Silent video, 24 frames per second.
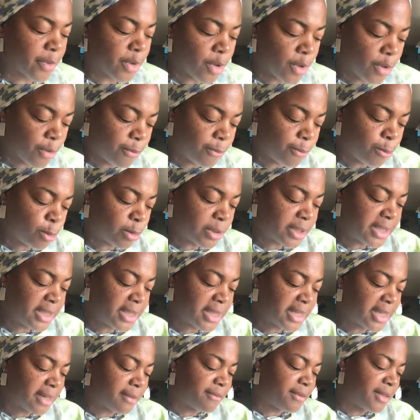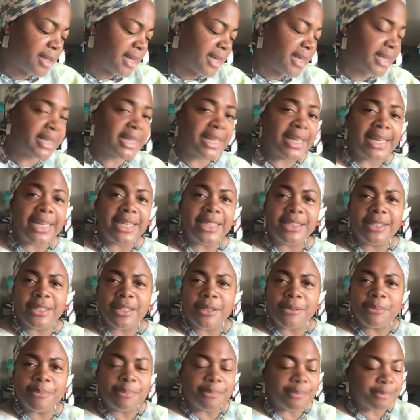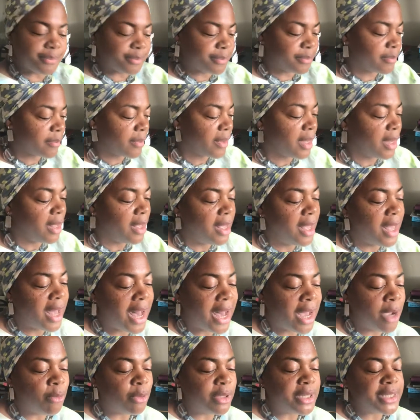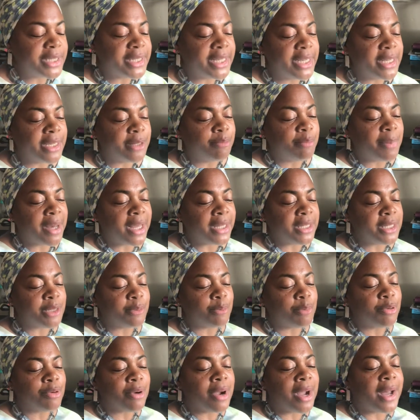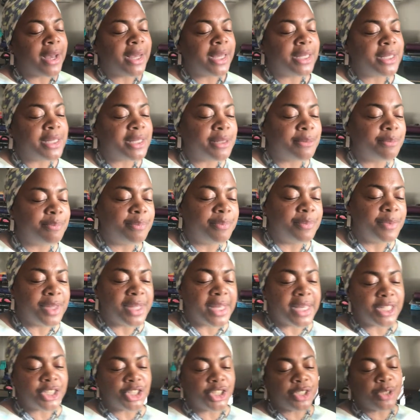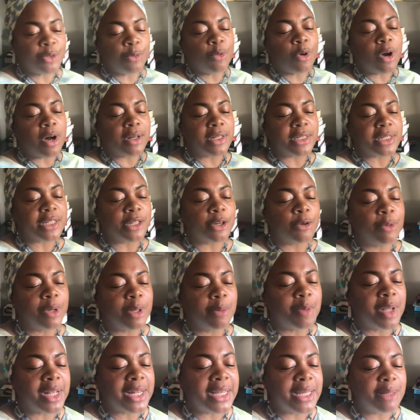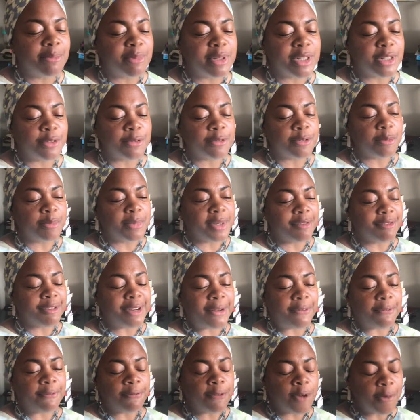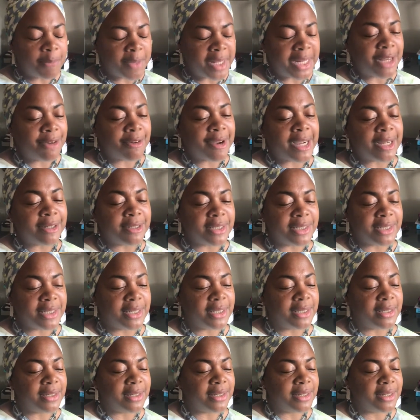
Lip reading: 47 years later, I was taken by surprise. There she was, a quick glimpse of familiarity.